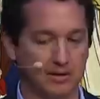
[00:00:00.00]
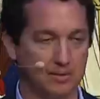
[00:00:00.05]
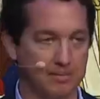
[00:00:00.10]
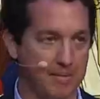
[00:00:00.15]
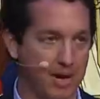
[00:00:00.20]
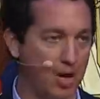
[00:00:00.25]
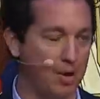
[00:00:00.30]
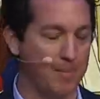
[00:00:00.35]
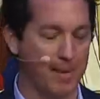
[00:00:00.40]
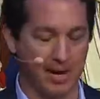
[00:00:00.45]

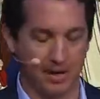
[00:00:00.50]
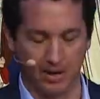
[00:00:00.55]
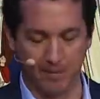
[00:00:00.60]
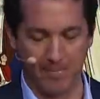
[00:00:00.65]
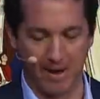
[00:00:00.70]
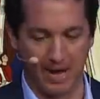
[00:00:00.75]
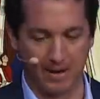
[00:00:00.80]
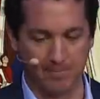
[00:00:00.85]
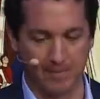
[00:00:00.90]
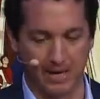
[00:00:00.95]
male better,
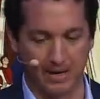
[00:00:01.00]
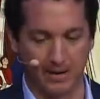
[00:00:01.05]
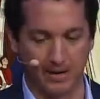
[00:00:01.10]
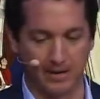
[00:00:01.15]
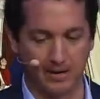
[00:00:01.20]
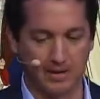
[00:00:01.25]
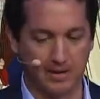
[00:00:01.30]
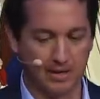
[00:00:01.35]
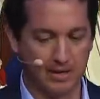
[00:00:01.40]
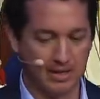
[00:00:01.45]
man
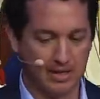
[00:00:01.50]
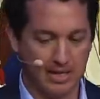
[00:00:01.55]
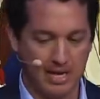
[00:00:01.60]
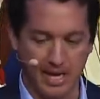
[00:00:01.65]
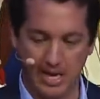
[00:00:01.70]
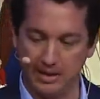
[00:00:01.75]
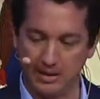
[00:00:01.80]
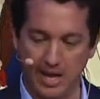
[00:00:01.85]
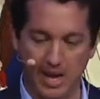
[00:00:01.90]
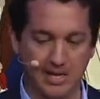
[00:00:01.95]
better.
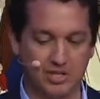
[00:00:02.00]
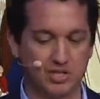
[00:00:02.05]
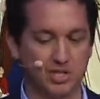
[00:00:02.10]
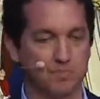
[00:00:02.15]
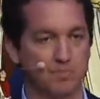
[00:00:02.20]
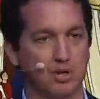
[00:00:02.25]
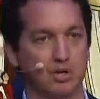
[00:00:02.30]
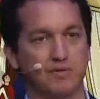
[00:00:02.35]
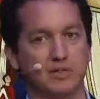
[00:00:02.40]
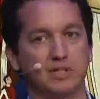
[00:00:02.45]
It lines
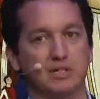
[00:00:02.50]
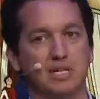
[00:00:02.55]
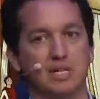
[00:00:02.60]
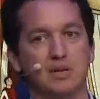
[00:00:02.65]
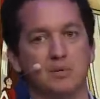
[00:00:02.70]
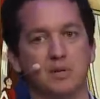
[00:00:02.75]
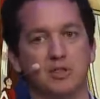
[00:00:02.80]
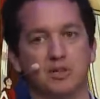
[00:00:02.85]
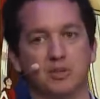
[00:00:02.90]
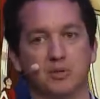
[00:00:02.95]
up
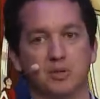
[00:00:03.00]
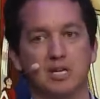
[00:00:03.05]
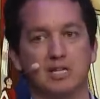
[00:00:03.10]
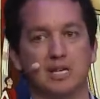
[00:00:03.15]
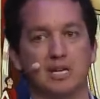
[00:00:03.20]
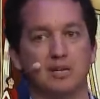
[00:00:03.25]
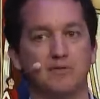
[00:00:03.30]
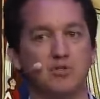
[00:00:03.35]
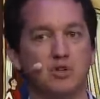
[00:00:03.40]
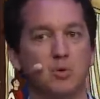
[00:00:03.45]
perfectly with the Greek
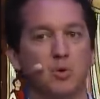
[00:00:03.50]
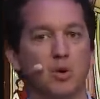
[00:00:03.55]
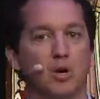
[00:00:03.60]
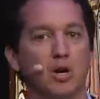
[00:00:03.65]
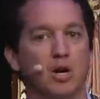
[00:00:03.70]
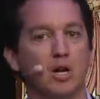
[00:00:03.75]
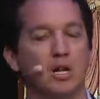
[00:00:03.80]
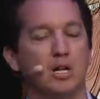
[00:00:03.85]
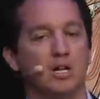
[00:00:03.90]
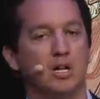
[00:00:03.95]
that if you were
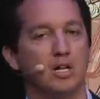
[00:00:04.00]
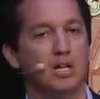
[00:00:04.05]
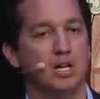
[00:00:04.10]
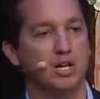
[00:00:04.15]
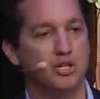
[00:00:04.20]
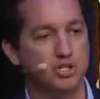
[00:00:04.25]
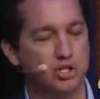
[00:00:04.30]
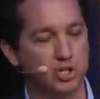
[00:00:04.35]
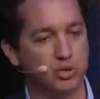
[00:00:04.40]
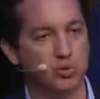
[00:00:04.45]
a,
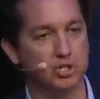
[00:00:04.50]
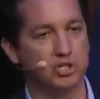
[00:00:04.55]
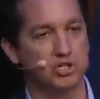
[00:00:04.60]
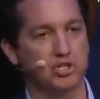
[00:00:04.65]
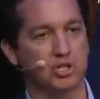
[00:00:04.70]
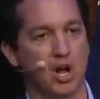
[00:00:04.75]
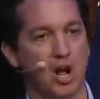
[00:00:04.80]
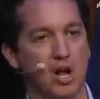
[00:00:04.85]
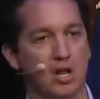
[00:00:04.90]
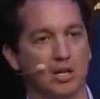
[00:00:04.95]
a Jewish
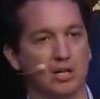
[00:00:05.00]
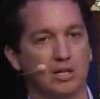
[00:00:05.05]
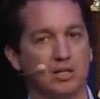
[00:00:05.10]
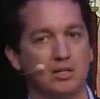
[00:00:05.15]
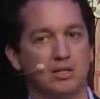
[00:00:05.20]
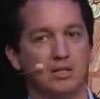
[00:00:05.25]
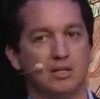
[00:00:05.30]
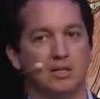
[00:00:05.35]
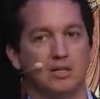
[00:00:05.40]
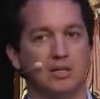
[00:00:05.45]

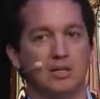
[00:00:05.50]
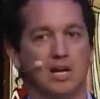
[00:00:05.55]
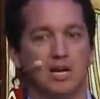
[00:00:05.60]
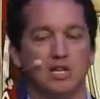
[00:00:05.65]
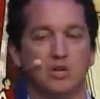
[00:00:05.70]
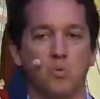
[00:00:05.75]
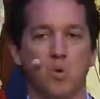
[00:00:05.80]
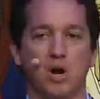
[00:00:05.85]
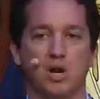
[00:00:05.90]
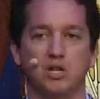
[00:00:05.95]
scholar and
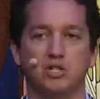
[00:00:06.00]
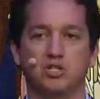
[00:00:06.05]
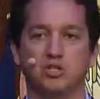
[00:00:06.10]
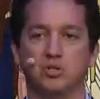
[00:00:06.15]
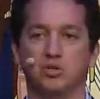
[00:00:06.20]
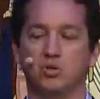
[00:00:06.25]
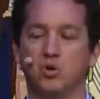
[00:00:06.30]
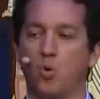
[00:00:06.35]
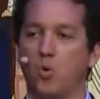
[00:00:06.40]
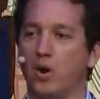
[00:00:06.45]
you wanted
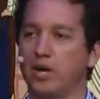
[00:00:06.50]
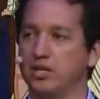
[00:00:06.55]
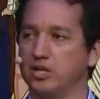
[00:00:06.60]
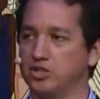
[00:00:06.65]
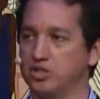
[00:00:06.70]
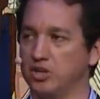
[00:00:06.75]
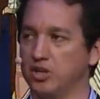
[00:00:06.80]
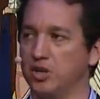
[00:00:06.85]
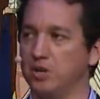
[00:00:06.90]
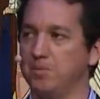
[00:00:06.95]
to coin a
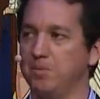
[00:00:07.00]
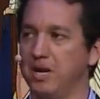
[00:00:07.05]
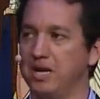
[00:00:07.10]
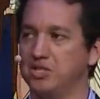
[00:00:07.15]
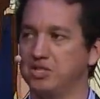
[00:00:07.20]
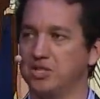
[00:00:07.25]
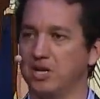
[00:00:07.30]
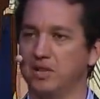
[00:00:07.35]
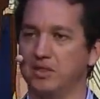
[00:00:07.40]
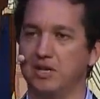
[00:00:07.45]
term
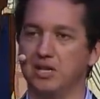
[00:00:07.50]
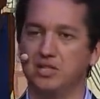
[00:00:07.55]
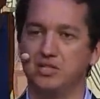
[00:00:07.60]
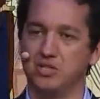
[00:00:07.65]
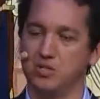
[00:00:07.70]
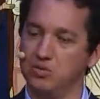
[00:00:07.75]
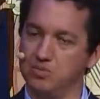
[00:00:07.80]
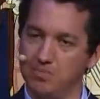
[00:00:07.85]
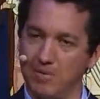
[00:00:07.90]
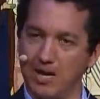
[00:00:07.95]
based on
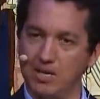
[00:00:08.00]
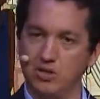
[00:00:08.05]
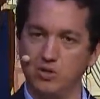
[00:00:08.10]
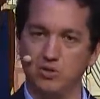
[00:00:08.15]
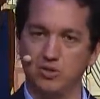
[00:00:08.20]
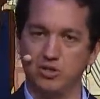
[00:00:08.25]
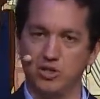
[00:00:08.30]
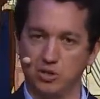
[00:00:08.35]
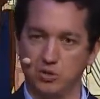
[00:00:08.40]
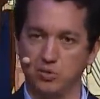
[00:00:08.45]
this, you might
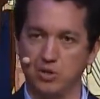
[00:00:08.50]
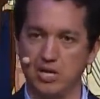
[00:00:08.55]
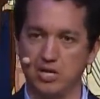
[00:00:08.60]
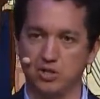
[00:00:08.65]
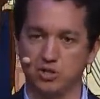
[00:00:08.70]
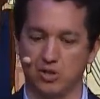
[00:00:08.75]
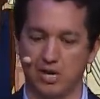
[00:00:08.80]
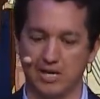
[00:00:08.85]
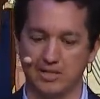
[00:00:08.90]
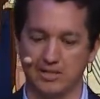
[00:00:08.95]
use the Greek
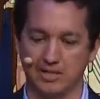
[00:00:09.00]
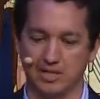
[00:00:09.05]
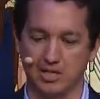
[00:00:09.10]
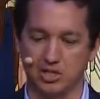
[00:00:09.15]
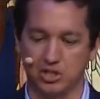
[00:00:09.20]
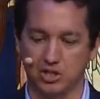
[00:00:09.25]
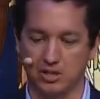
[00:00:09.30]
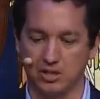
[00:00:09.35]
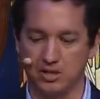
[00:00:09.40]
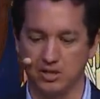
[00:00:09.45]

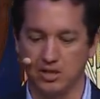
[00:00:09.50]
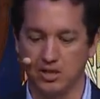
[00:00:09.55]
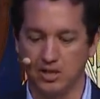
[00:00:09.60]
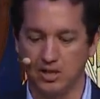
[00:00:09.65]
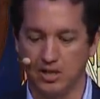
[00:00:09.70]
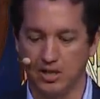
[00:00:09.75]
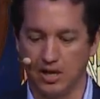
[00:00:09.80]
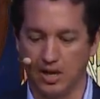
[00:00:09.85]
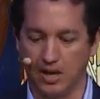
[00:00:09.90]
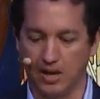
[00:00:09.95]
translation
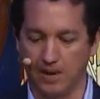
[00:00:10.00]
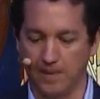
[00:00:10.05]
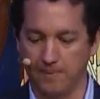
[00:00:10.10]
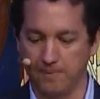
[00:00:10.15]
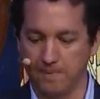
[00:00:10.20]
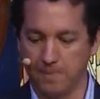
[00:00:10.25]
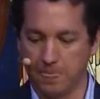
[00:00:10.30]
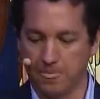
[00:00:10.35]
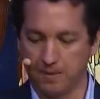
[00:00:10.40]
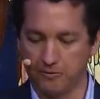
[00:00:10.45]

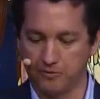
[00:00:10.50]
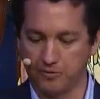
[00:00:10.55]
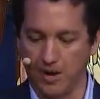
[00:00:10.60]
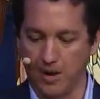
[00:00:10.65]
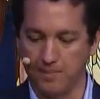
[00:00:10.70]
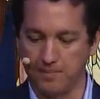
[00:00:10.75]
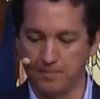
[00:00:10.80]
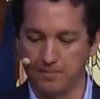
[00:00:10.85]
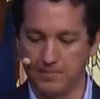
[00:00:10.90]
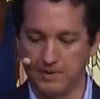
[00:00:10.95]
um,
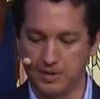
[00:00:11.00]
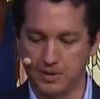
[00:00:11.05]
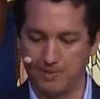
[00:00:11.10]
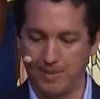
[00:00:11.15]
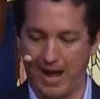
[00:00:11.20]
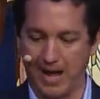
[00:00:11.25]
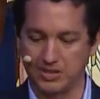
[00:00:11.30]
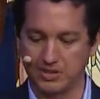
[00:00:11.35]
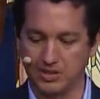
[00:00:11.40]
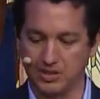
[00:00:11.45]
from this
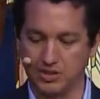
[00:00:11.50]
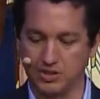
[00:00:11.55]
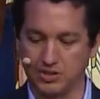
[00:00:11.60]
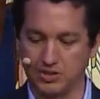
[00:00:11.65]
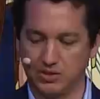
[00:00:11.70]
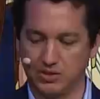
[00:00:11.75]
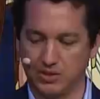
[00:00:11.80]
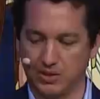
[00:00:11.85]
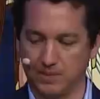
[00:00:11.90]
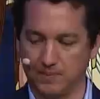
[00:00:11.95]
passage.
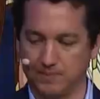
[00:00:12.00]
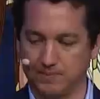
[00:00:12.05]
So,